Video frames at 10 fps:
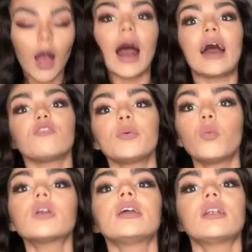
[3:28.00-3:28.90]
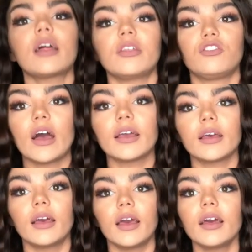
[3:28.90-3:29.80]
I've been wanting a leather
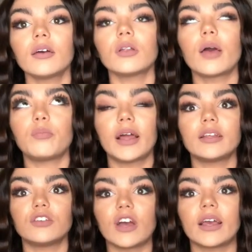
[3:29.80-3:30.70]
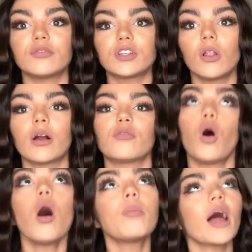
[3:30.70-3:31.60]
jacket, like blazer jacket for so long. I've
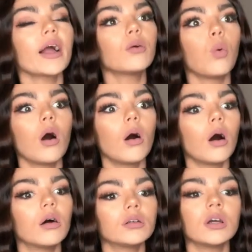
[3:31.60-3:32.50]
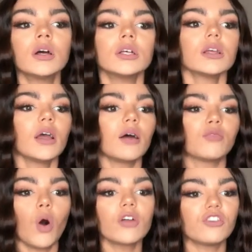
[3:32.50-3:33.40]
got a black one. I've
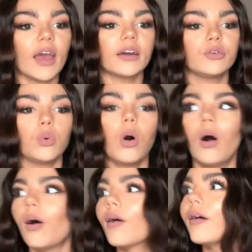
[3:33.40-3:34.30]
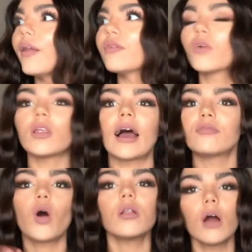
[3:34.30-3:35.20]
got a checked one. I've got
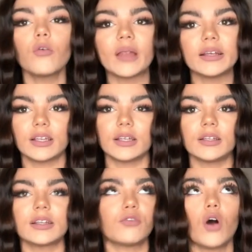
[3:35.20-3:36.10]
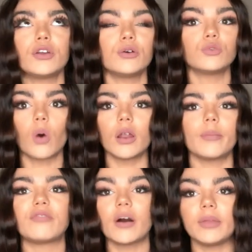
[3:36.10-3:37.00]
a lot of blazers. I've got a nude one and
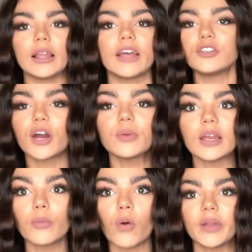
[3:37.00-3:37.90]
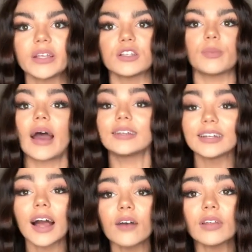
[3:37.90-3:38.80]
my family are like, you don't need more blazers, but I
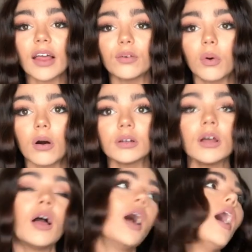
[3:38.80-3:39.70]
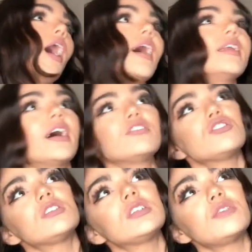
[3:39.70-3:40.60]
didn't have a leather one. And I
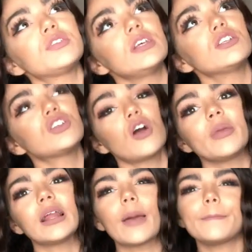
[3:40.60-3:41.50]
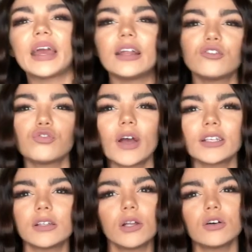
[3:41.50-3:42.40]
just have seen so many like
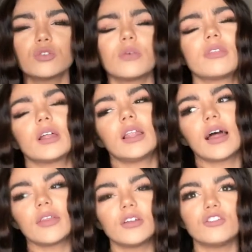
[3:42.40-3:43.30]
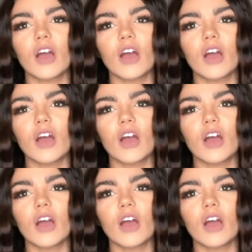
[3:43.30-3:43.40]
Pinterest looks with the leather